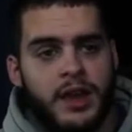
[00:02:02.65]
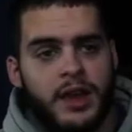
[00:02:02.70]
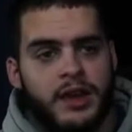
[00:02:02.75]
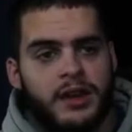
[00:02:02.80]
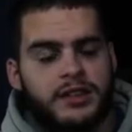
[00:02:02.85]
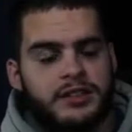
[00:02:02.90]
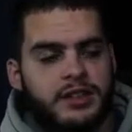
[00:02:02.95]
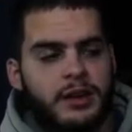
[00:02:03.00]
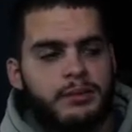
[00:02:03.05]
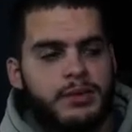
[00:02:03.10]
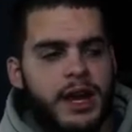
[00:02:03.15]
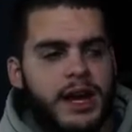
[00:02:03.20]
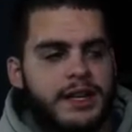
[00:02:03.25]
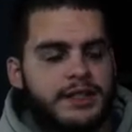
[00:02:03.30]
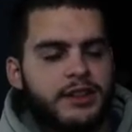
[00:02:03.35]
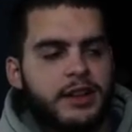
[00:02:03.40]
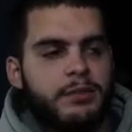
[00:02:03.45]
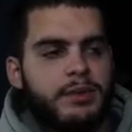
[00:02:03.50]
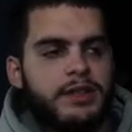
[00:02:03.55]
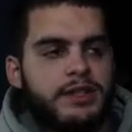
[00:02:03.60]
Because some guys
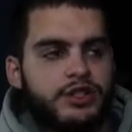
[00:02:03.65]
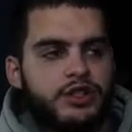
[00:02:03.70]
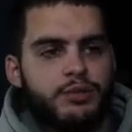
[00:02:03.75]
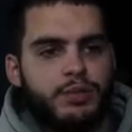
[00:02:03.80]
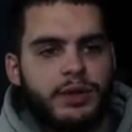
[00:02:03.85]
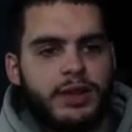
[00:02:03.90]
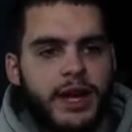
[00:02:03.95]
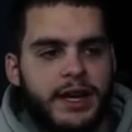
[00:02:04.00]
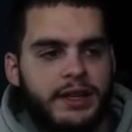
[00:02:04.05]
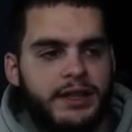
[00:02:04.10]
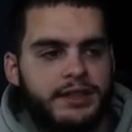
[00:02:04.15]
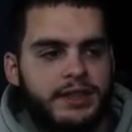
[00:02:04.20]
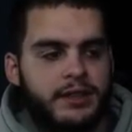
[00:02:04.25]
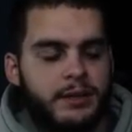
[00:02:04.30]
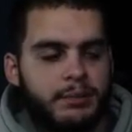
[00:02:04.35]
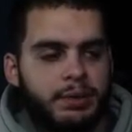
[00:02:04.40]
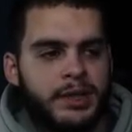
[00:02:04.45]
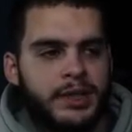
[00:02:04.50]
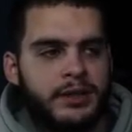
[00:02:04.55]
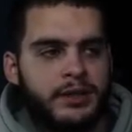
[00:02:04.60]
could be super likely to
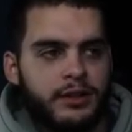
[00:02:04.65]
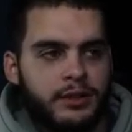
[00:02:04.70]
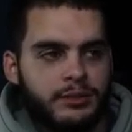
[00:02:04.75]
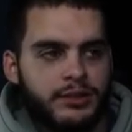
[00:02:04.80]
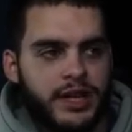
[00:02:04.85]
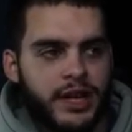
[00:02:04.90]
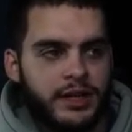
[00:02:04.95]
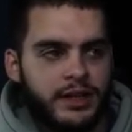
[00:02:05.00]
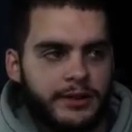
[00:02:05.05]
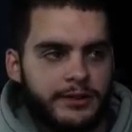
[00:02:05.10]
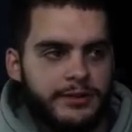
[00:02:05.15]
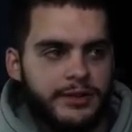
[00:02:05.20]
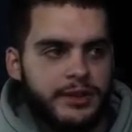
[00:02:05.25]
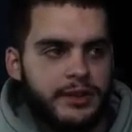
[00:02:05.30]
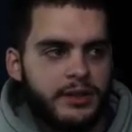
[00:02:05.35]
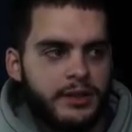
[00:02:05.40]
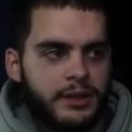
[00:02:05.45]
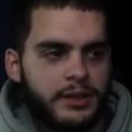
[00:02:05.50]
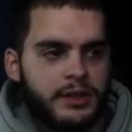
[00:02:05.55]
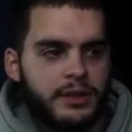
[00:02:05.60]
complete their objectives,
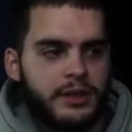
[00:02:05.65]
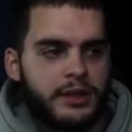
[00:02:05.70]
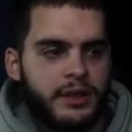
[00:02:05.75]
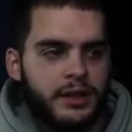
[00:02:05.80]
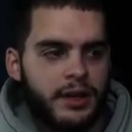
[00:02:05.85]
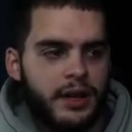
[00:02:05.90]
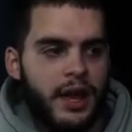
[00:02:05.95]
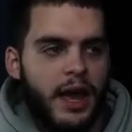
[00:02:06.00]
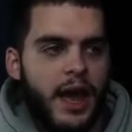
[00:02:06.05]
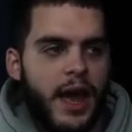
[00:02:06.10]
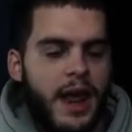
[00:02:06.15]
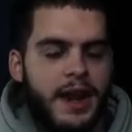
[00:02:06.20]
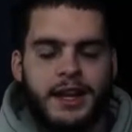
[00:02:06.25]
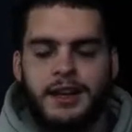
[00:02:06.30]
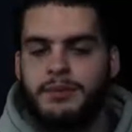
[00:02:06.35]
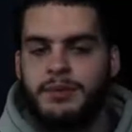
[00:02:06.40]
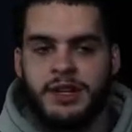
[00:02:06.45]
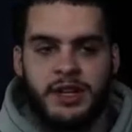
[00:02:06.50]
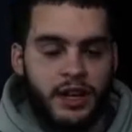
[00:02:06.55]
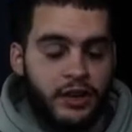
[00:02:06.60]
and it
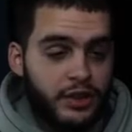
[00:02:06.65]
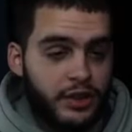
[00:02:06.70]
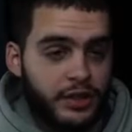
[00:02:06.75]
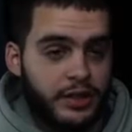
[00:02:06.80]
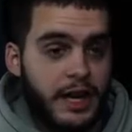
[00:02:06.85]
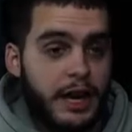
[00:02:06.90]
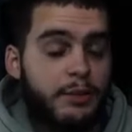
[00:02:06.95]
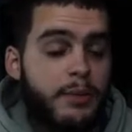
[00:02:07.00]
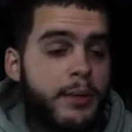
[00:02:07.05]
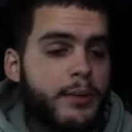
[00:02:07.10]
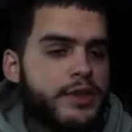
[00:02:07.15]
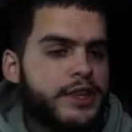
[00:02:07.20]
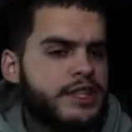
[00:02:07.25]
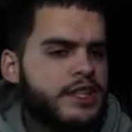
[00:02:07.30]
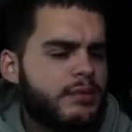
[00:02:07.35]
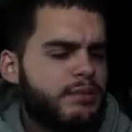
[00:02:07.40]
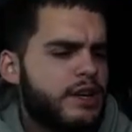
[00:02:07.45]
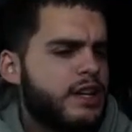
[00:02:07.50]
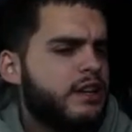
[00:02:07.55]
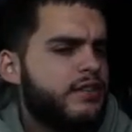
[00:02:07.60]
can mean nothing. Now, remember, this
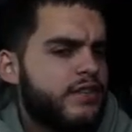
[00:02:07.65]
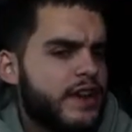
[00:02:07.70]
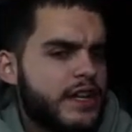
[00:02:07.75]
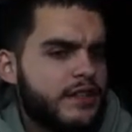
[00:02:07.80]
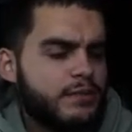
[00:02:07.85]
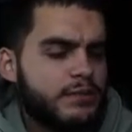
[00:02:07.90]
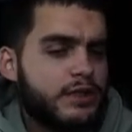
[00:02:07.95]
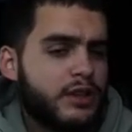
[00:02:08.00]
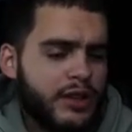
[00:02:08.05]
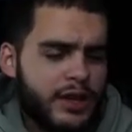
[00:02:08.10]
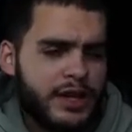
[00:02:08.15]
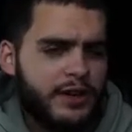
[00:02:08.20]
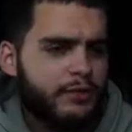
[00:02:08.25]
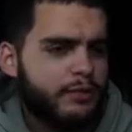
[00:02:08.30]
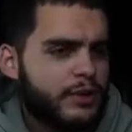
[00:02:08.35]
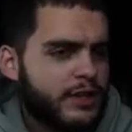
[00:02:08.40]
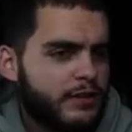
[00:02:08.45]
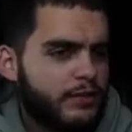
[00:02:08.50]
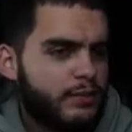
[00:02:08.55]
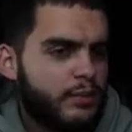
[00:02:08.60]
could be an investment. So look at it
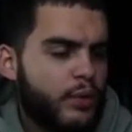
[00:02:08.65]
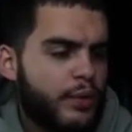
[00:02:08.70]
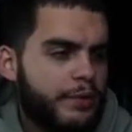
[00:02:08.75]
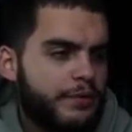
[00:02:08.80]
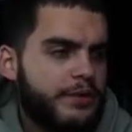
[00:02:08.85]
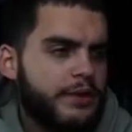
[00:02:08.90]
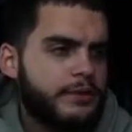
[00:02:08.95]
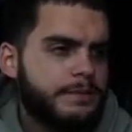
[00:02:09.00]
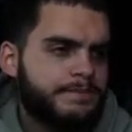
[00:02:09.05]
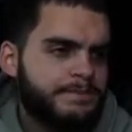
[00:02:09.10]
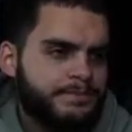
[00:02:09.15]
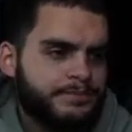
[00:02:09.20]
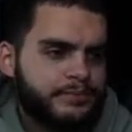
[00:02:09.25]
from a different point of view.